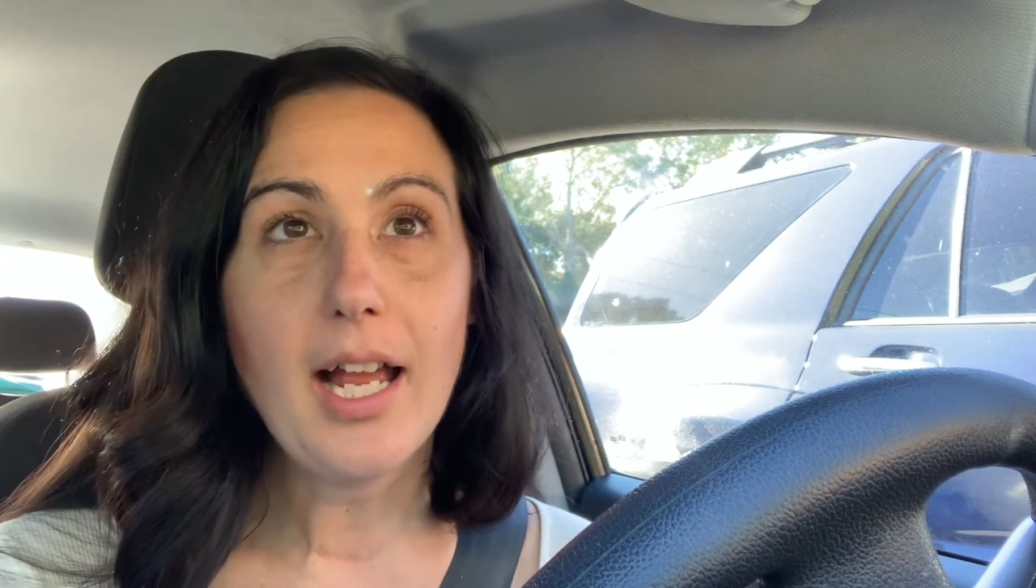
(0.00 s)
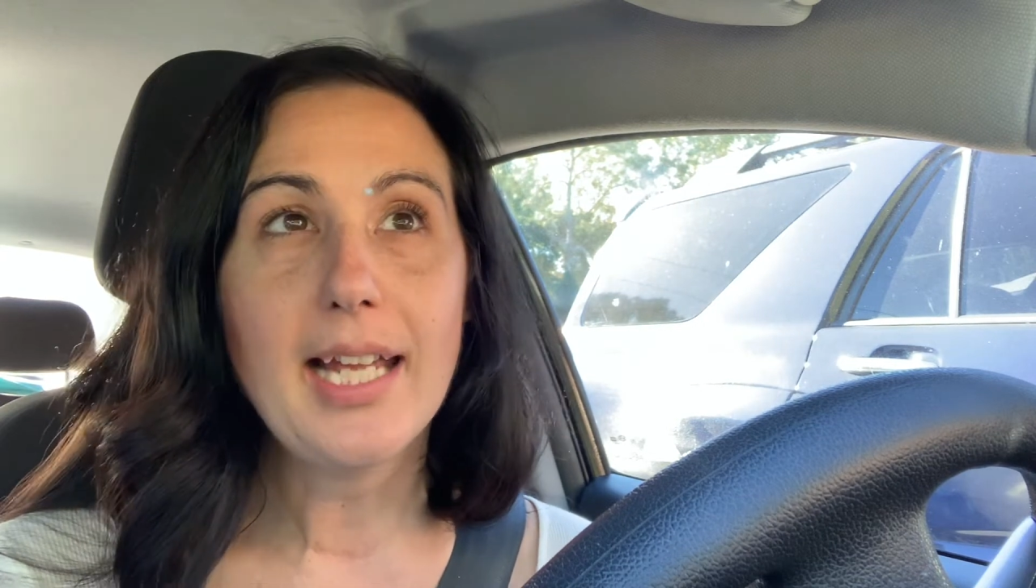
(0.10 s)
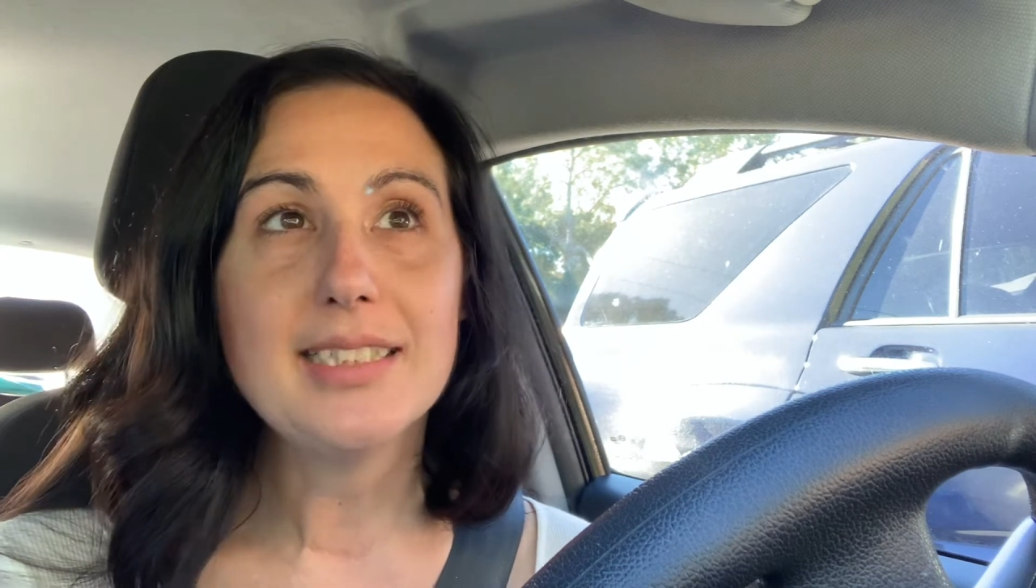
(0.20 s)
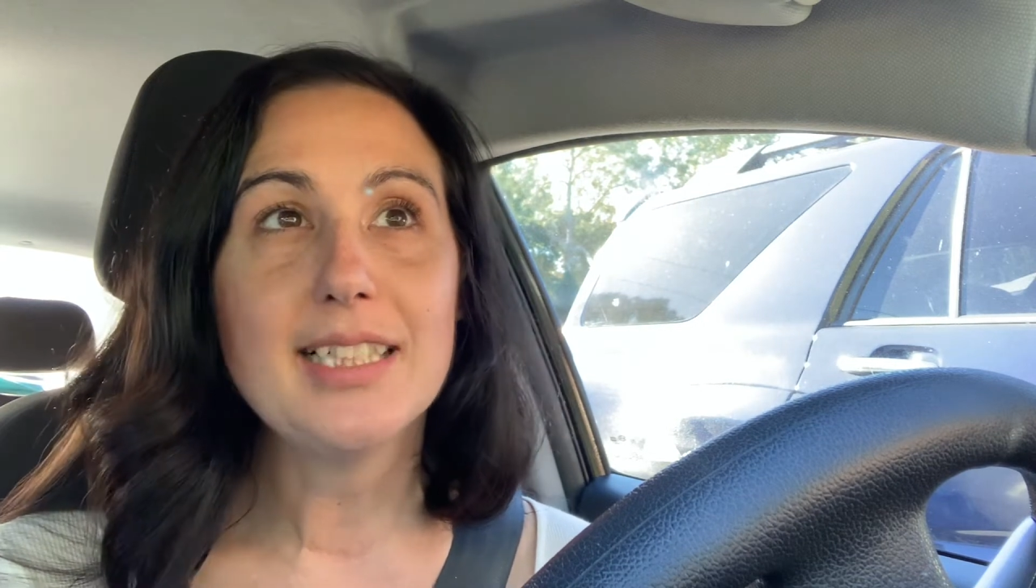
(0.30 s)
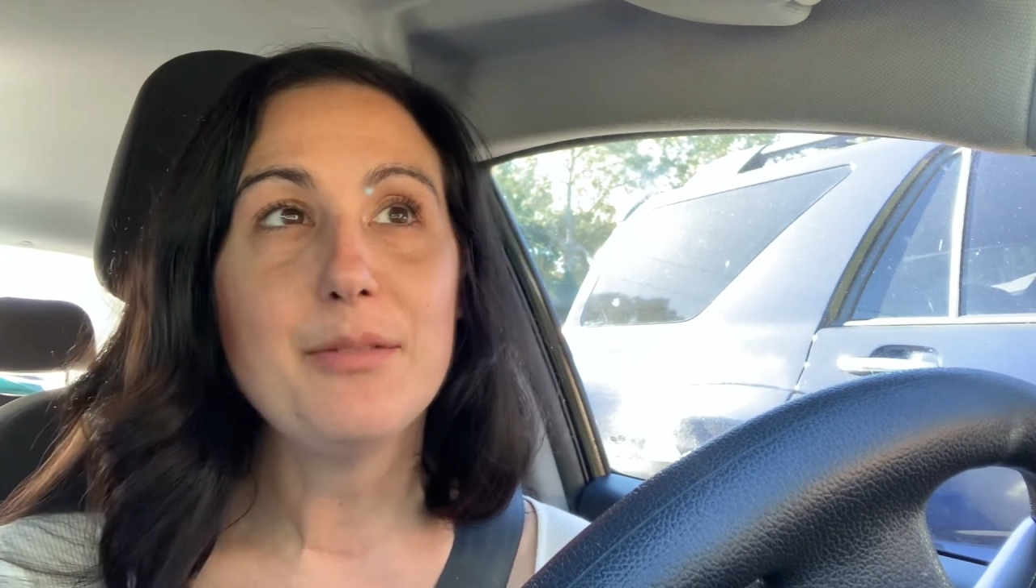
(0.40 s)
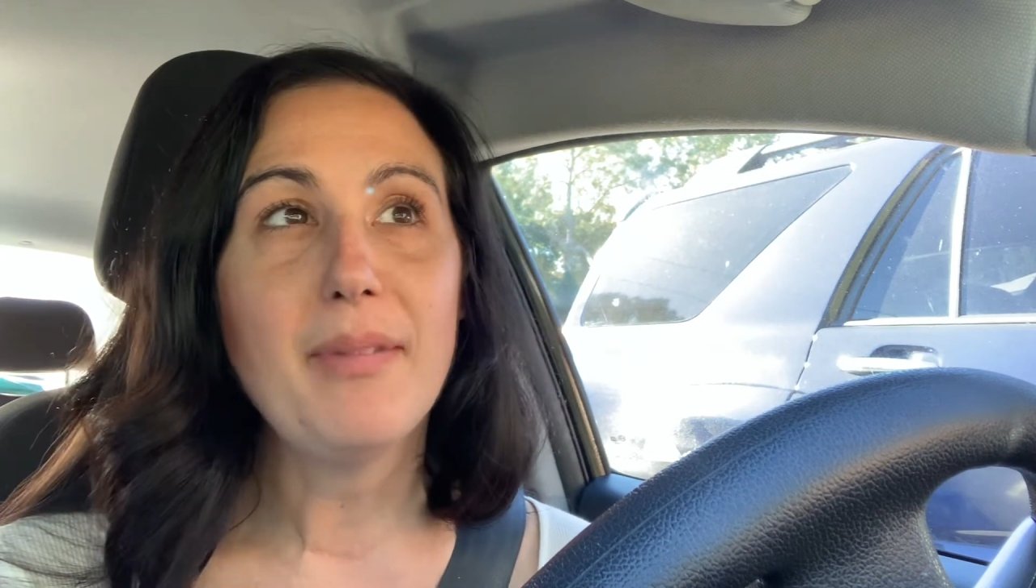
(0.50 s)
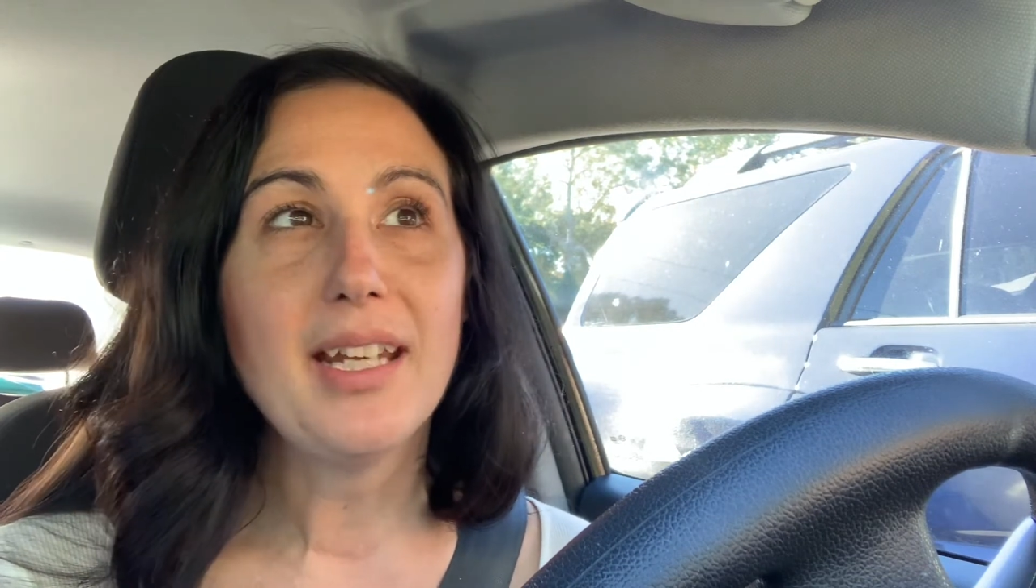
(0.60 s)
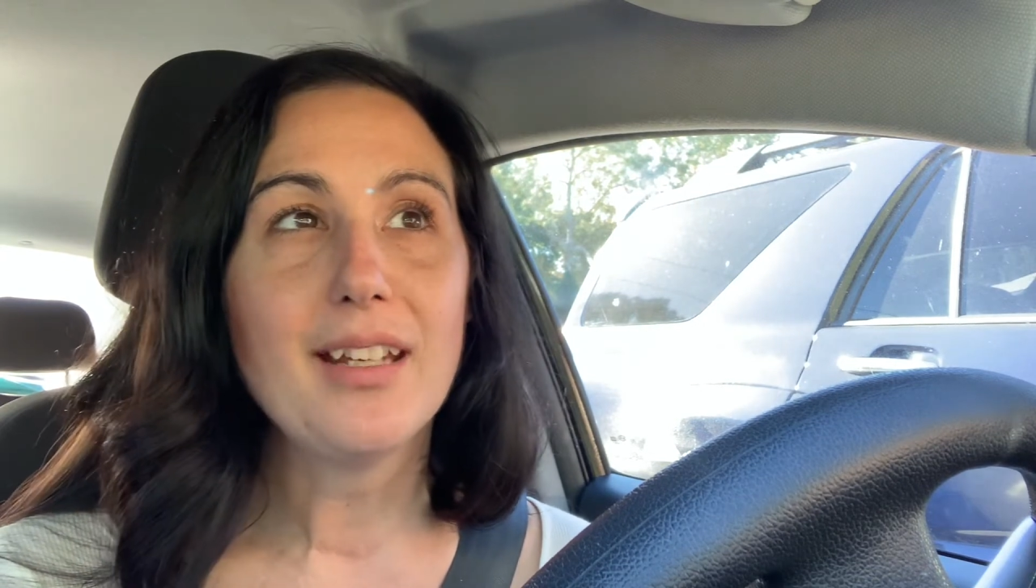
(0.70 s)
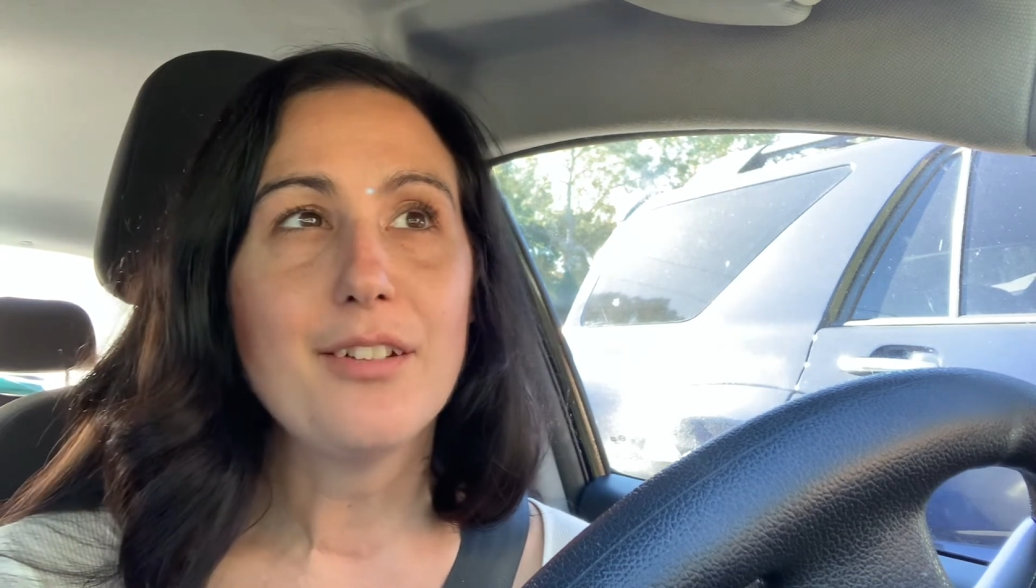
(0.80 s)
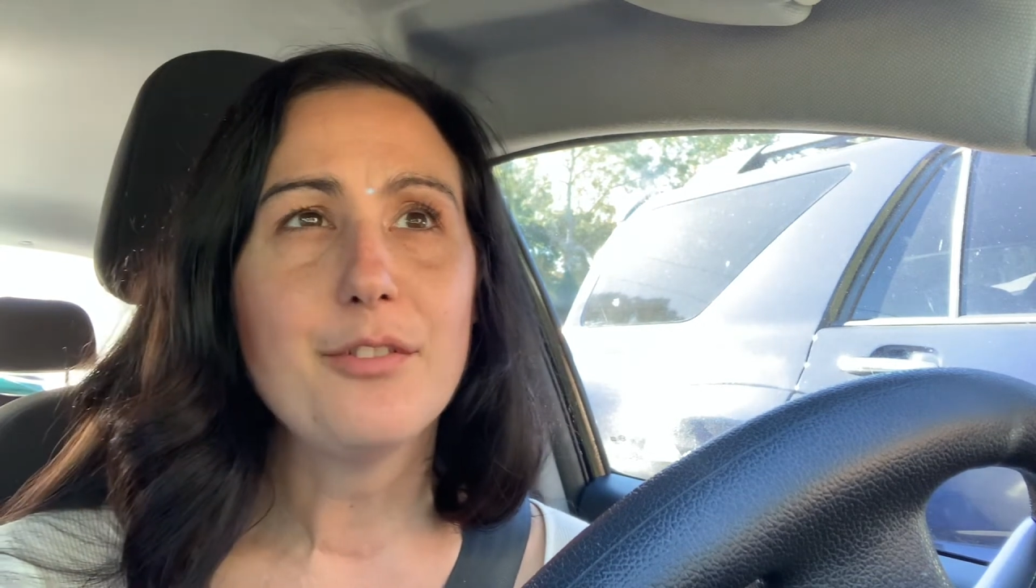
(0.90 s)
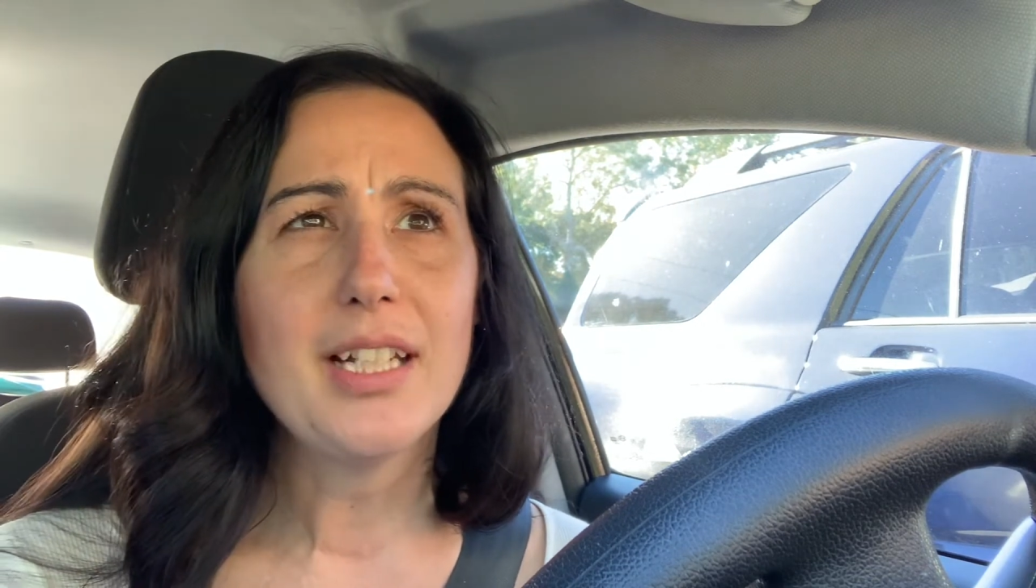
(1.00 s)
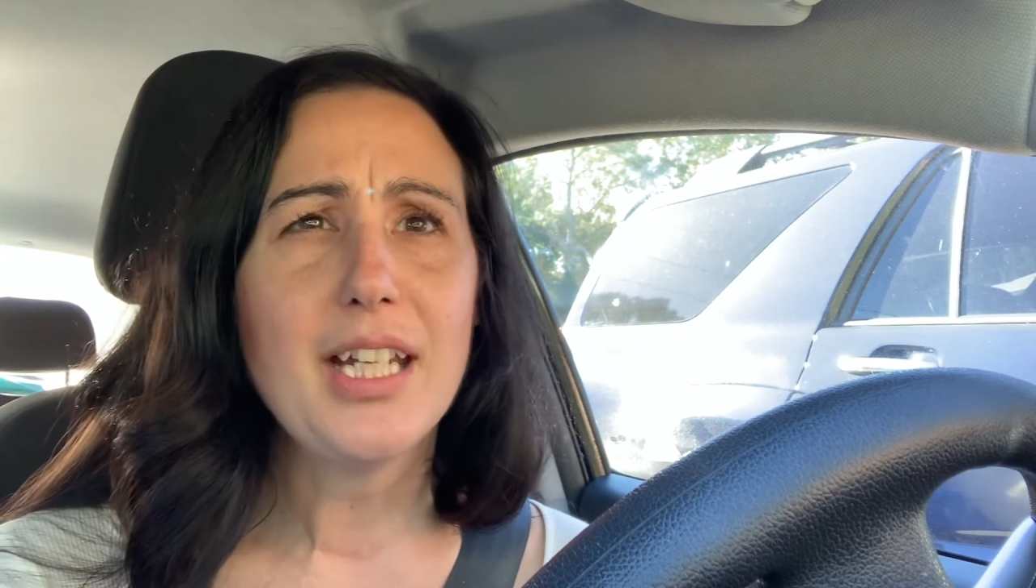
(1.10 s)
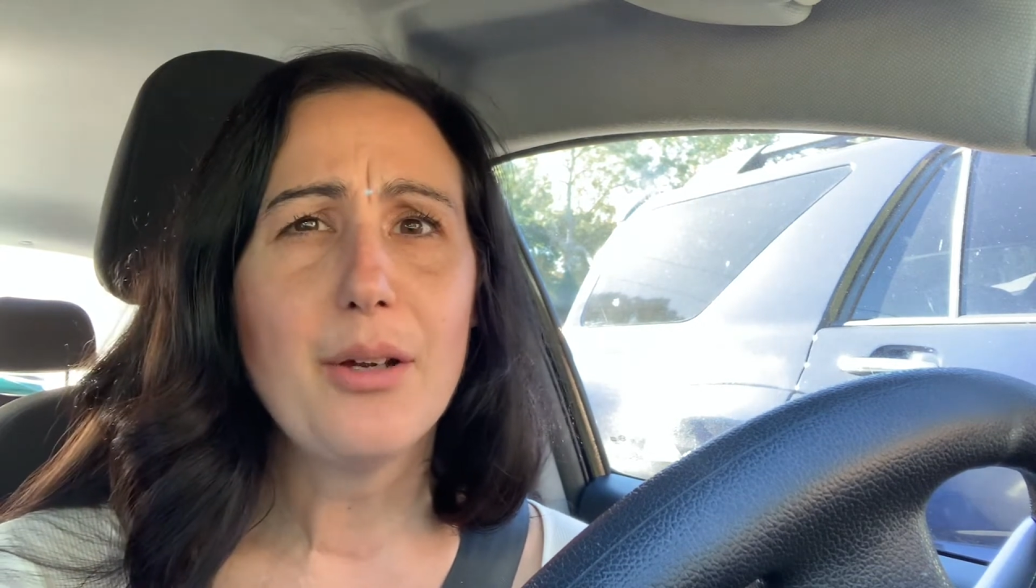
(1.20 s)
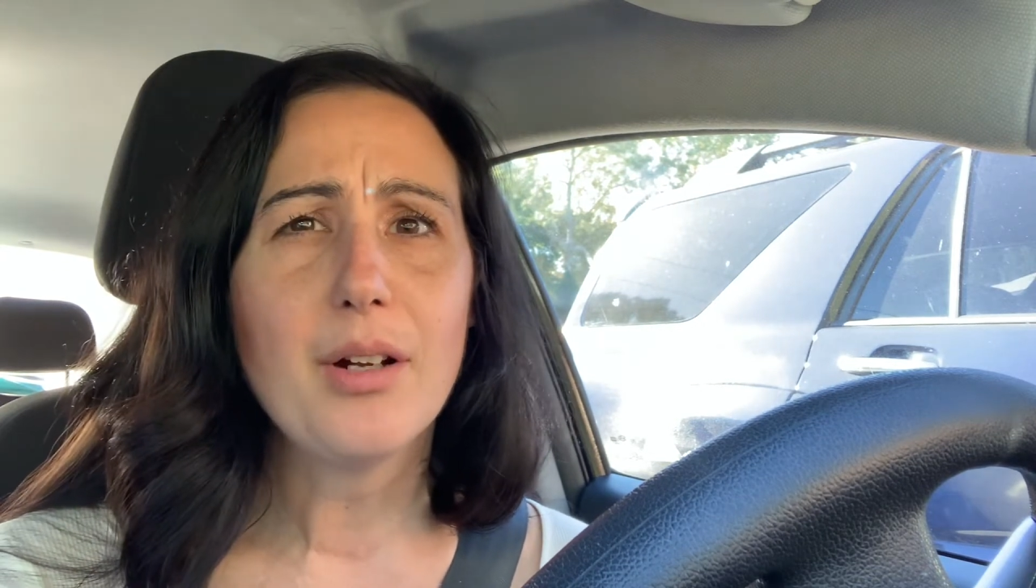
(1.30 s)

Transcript: I did make a video